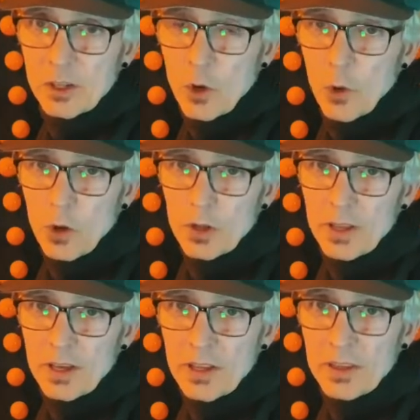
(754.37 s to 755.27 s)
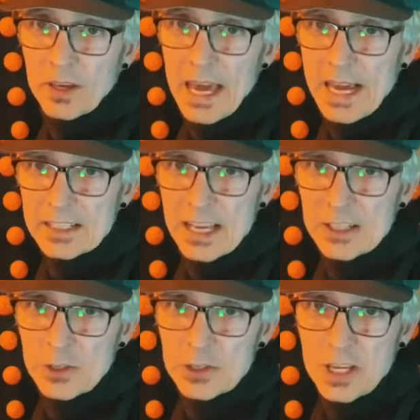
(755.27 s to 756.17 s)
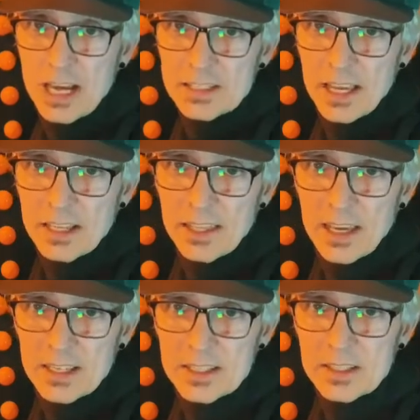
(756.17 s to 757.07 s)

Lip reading: or the X exercise like this.